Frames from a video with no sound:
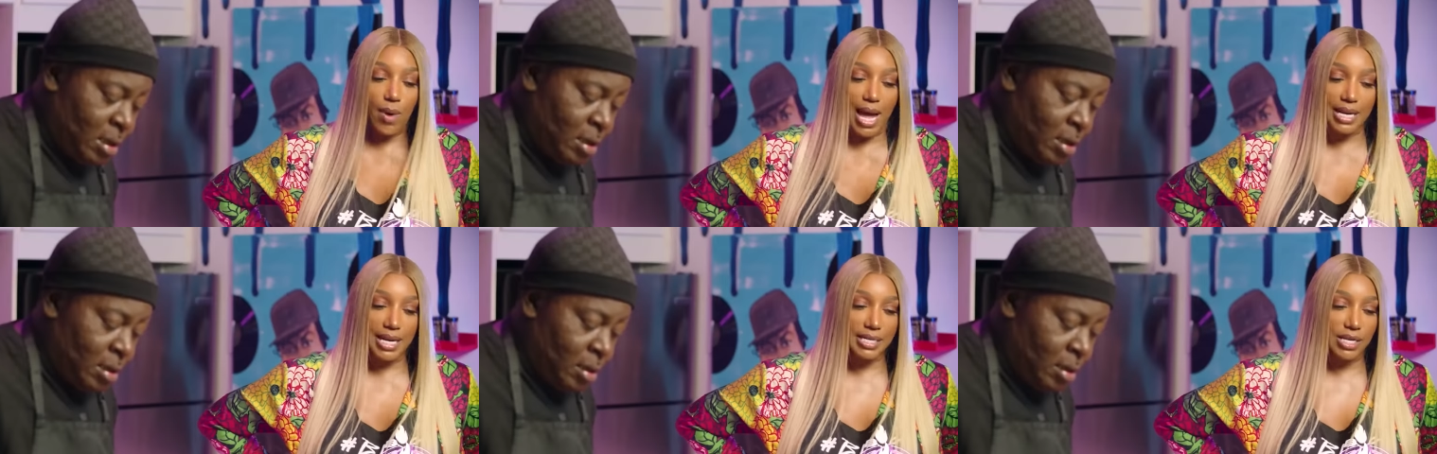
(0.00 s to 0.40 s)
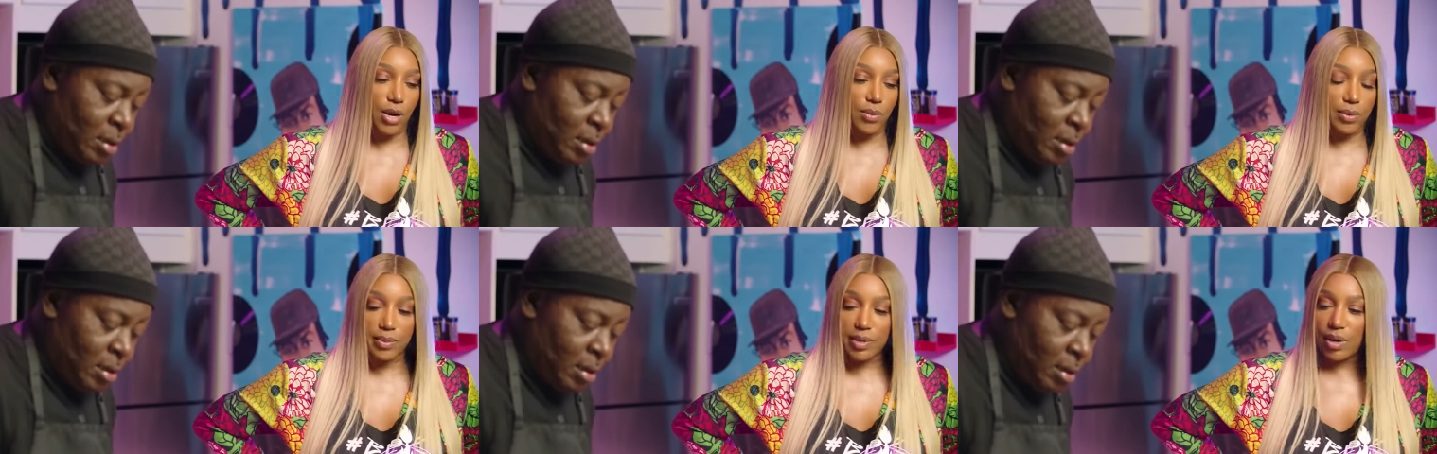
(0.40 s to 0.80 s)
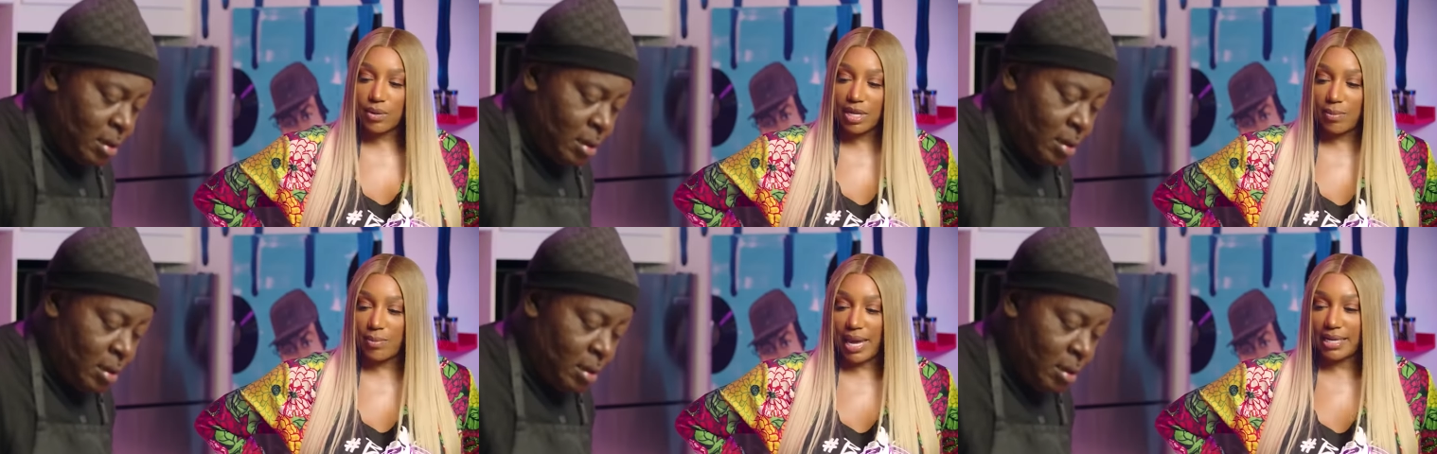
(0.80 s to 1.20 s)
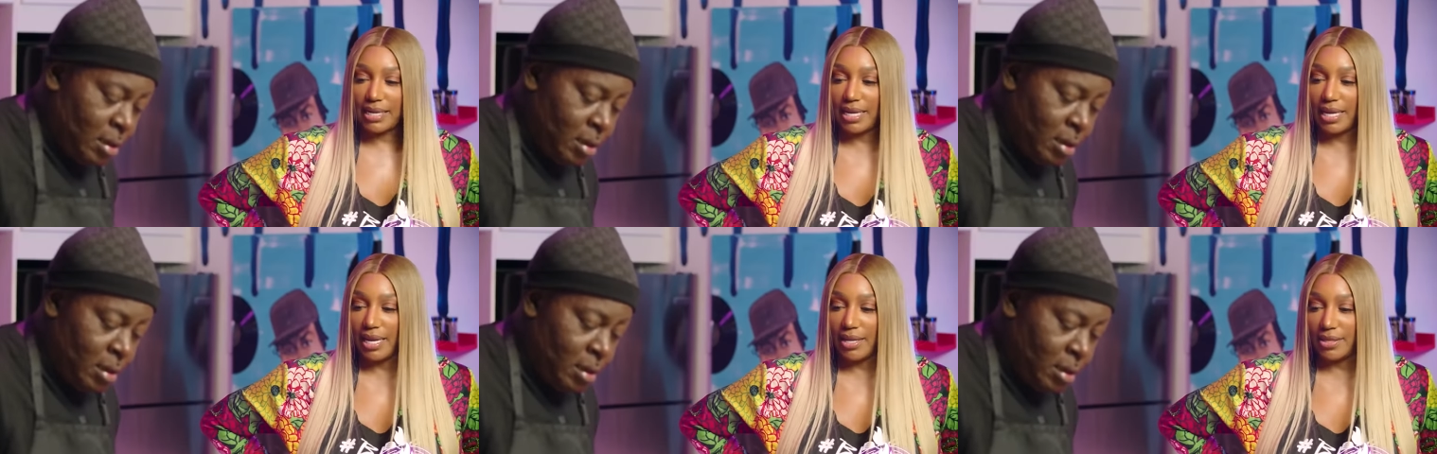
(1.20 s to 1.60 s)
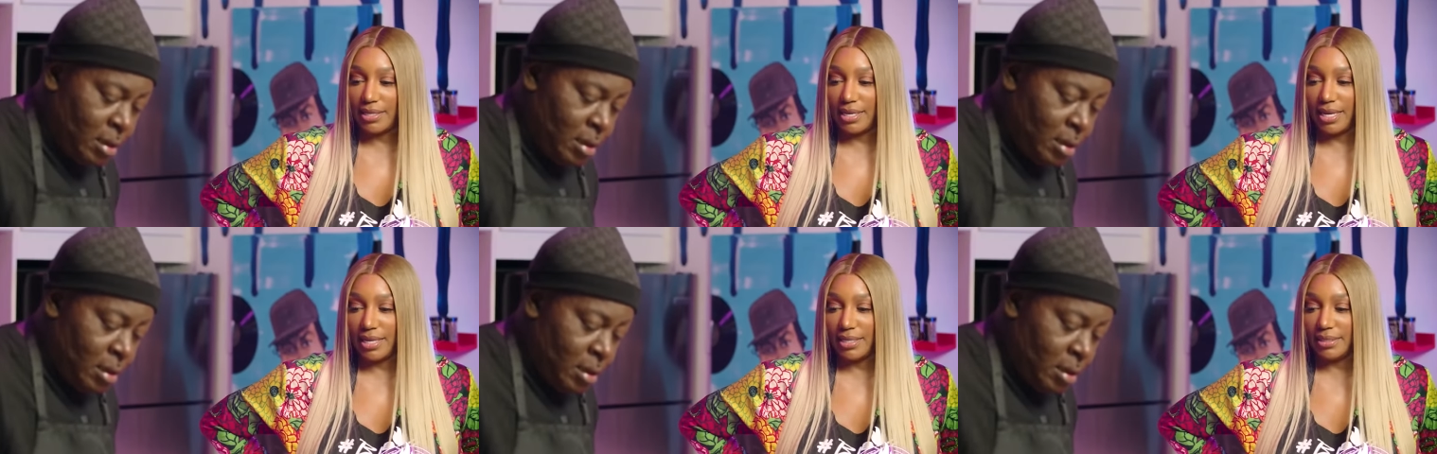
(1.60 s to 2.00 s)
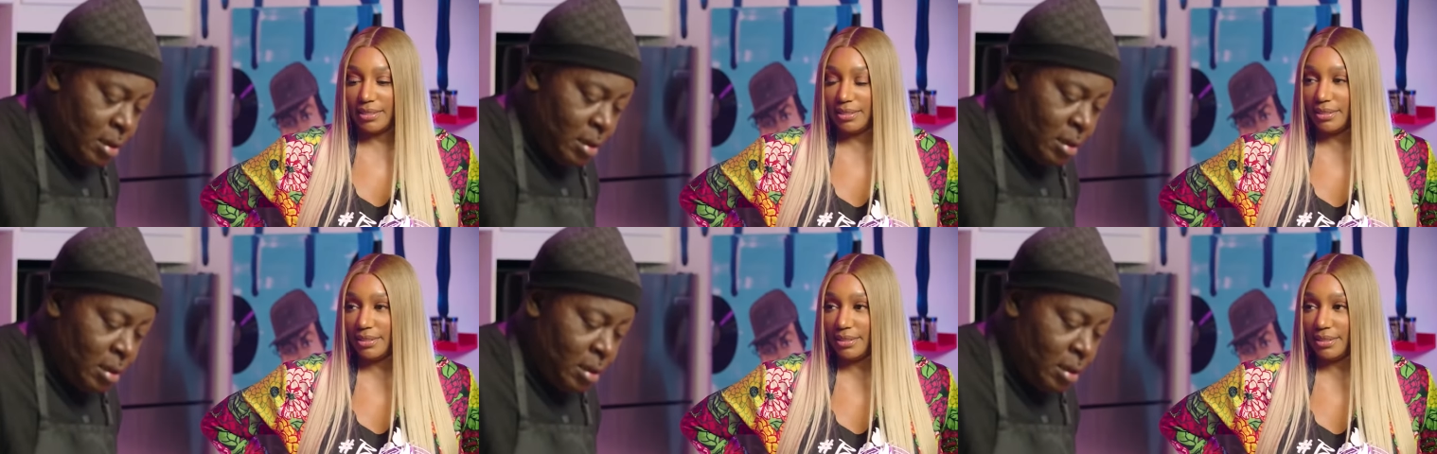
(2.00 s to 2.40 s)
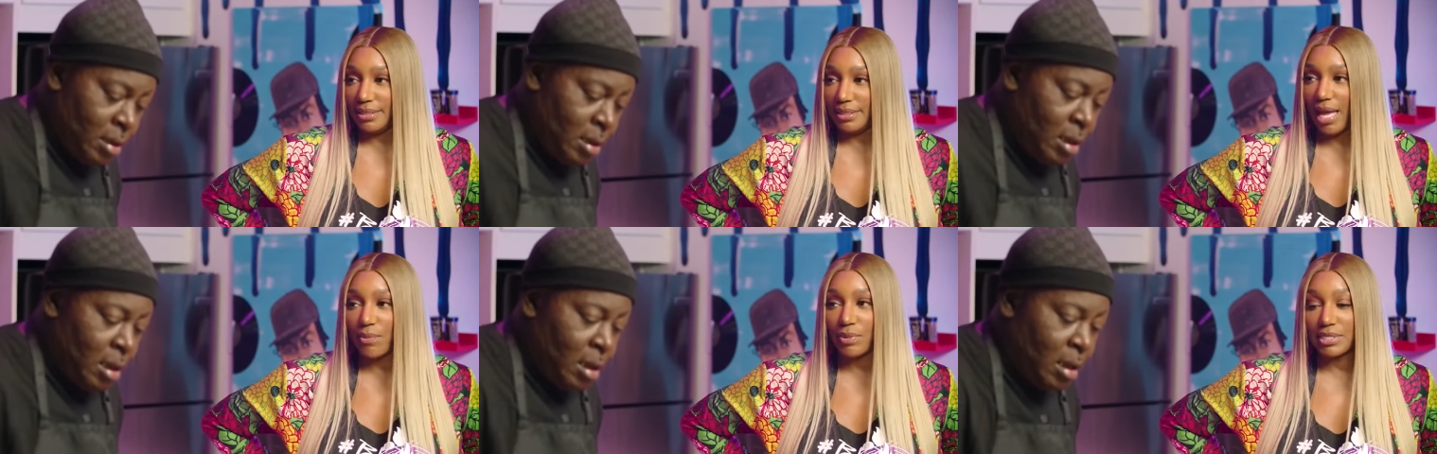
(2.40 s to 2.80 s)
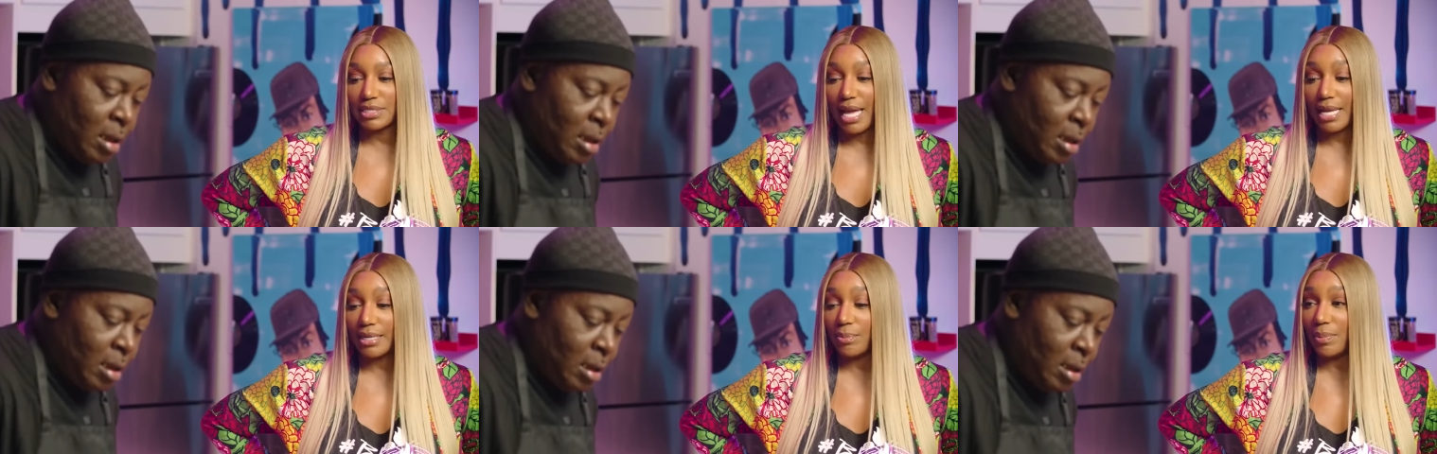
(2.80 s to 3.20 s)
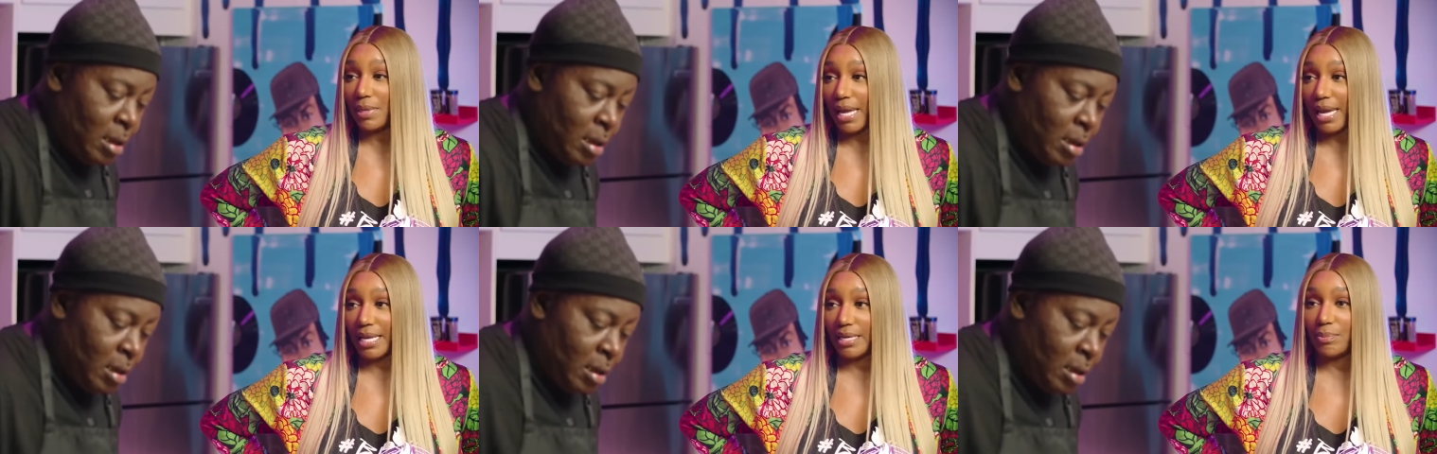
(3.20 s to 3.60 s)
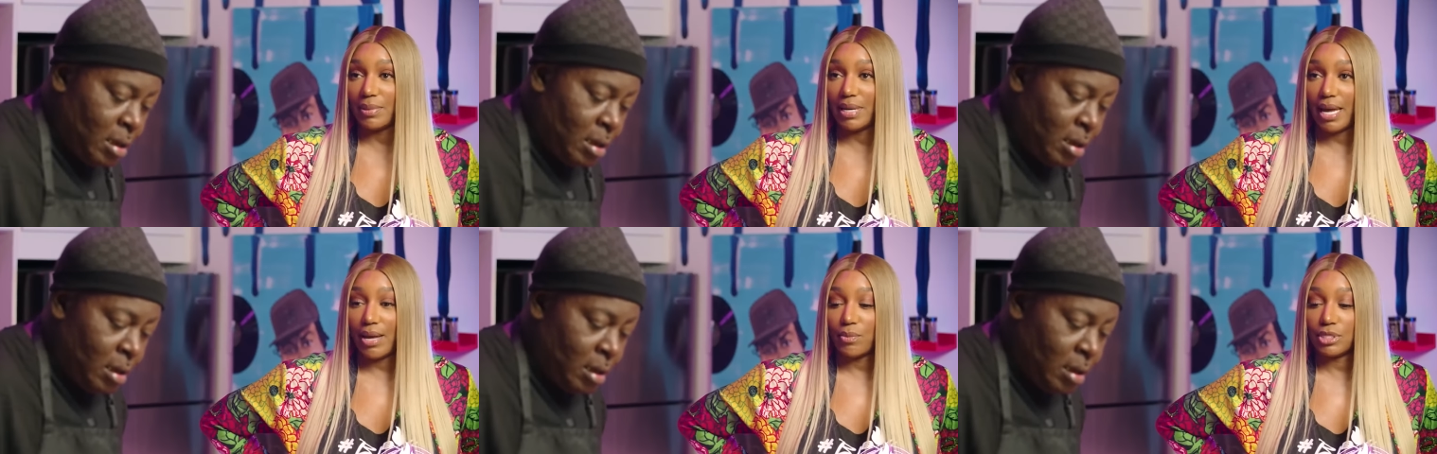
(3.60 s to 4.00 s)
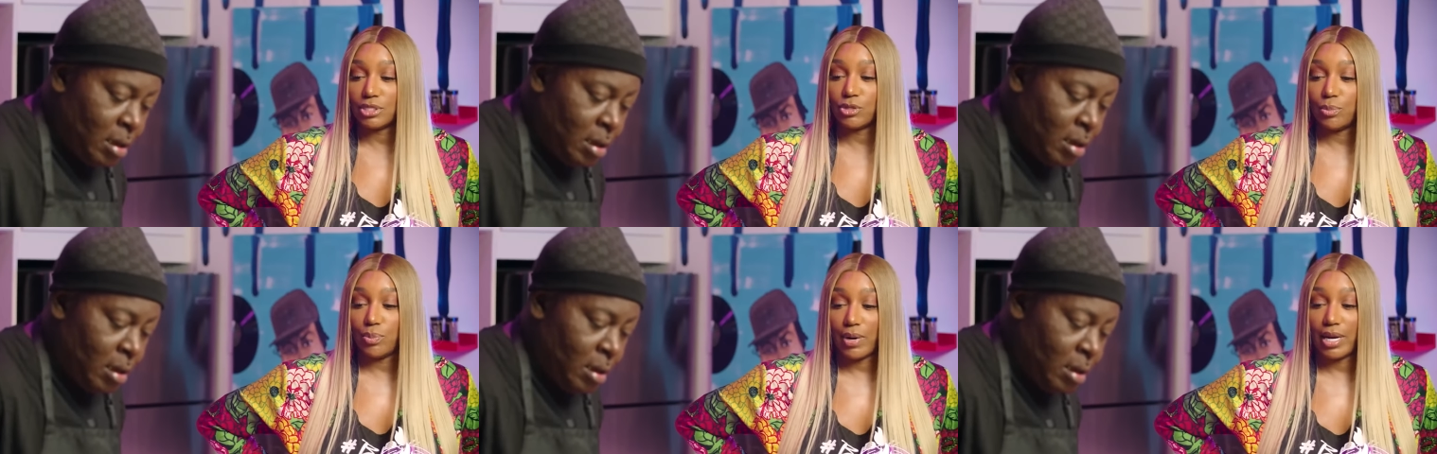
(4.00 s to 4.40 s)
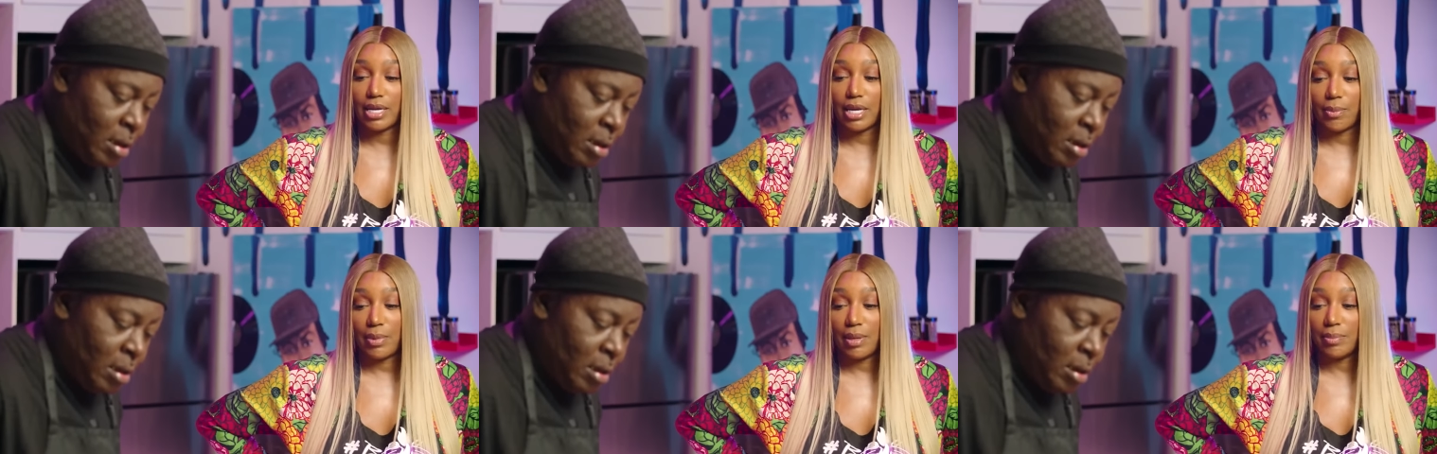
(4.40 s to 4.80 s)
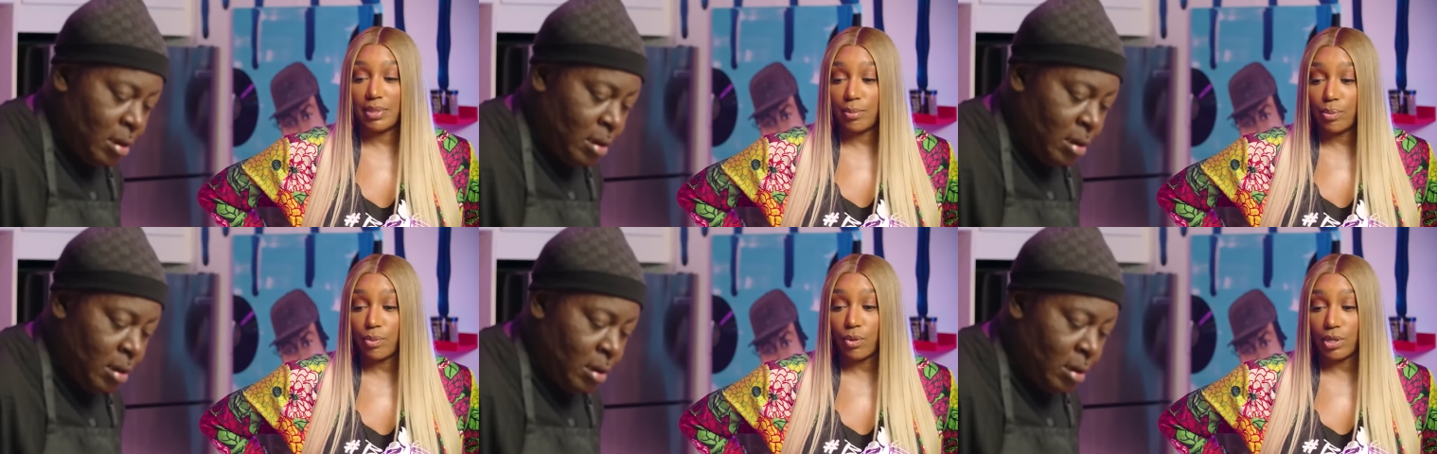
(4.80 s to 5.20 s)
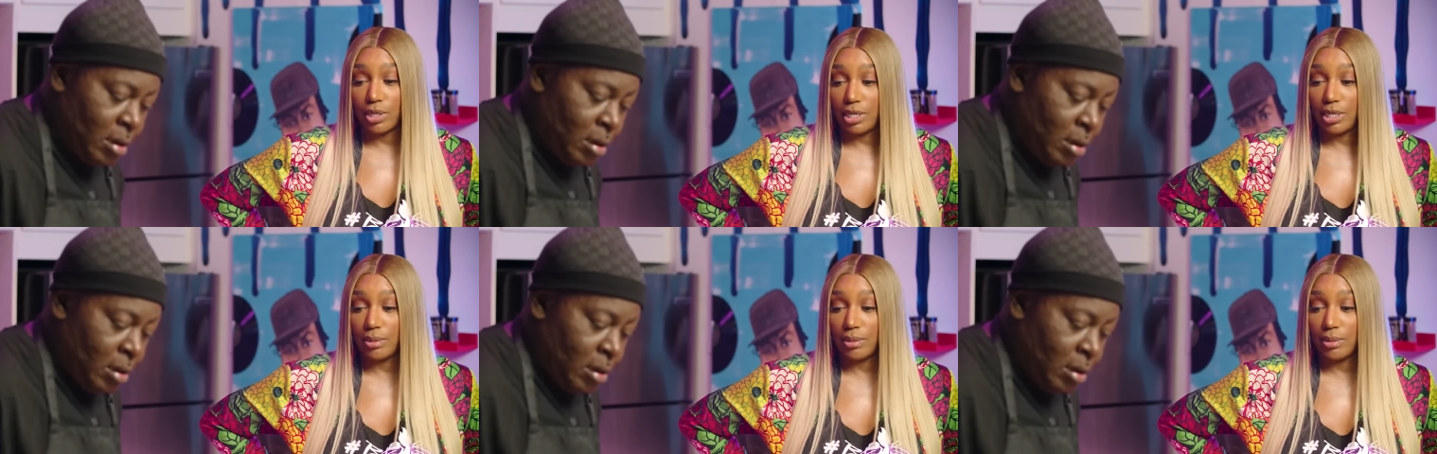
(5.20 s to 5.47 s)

Speaker 1: Well, I didn't know we were gonna get back together now. That was not the plan. The plan was to break up and be broke